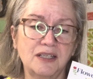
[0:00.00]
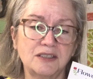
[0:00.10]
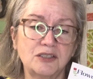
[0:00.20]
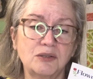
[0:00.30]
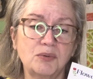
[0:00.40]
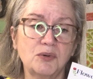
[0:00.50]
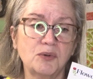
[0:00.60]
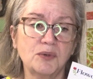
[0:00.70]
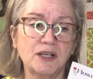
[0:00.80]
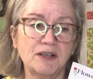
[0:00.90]
to the point
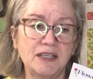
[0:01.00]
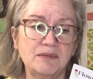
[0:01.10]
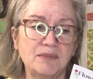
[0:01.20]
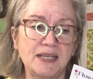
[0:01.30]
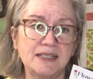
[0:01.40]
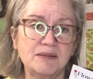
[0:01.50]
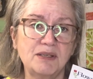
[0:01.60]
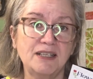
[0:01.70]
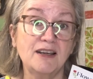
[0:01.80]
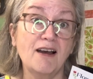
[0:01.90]
where it makes
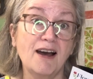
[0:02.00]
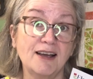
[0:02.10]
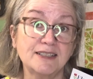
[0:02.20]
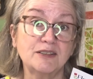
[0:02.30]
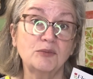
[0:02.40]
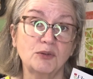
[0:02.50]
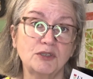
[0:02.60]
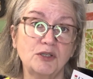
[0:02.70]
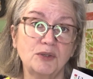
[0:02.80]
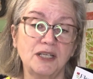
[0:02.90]
me not want to
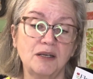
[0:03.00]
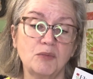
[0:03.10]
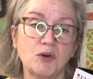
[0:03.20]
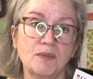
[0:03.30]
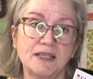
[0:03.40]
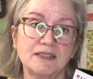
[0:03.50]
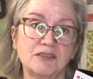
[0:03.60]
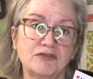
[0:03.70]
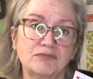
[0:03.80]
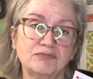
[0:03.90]
do it anymore.
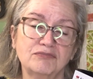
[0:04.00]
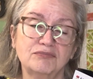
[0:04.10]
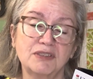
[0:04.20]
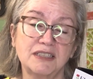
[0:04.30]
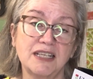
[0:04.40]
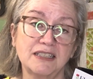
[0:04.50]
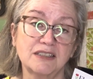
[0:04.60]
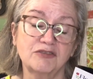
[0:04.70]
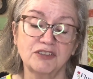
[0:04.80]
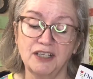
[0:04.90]
It takes
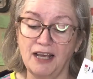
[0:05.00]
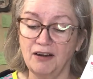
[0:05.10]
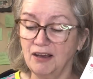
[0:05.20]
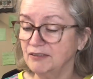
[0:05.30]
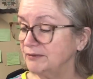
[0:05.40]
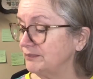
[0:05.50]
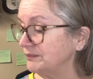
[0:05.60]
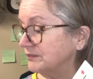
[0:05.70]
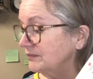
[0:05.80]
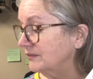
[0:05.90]
the fun out of it.
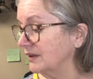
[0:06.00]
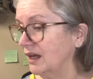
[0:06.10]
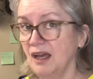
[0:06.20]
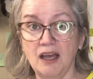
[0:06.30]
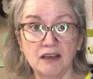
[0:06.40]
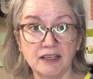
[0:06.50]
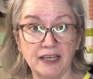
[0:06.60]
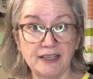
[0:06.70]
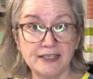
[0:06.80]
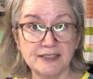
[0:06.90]
Okay,
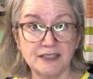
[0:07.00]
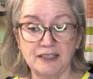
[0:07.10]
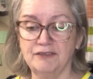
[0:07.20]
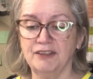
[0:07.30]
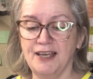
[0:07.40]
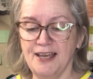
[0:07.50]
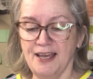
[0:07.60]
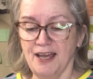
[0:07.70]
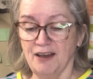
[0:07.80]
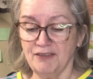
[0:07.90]
that's enough
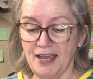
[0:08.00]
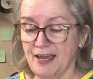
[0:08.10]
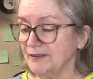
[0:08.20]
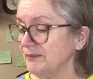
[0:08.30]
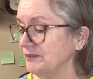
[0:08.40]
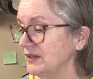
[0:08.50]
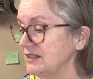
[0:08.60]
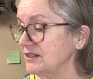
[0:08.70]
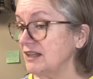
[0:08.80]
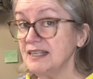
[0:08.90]
of that.
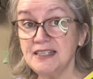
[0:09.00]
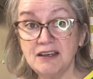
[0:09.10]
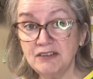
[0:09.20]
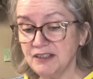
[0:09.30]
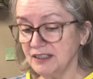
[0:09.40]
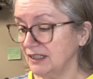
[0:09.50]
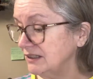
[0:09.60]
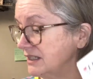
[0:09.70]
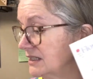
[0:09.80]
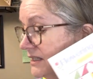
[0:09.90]
So that's everything.
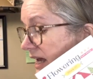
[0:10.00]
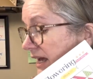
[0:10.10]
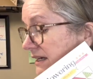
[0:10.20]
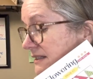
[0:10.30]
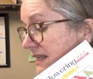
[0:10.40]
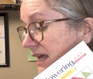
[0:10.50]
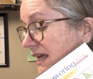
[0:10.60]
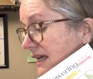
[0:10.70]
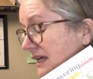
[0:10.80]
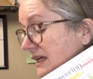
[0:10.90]
This has
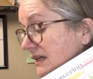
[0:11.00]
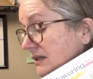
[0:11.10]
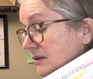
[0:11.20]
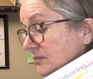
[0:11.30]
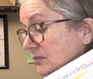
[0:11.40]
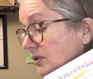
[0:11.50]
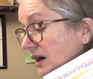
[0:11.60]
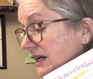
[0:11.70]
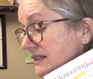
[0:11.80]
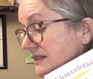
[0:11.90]
a
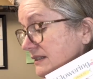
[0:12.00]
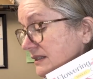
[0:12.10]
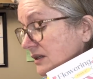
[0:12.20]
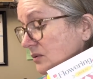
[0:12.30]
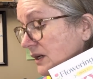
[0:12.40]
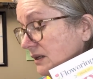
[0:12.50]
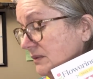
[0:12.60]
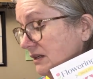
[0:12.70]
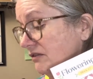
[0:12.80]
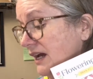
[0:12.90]
price, a
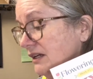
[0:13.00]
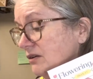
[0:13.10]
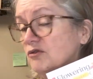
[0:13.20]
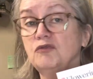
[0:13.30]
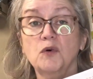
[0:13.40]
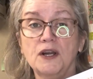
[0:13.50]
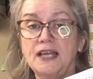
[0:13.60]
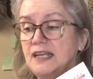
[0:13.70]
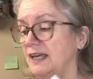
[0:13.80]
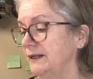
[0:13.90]
recommended value of
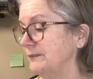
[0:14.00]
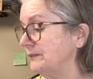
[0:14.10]
$4.98.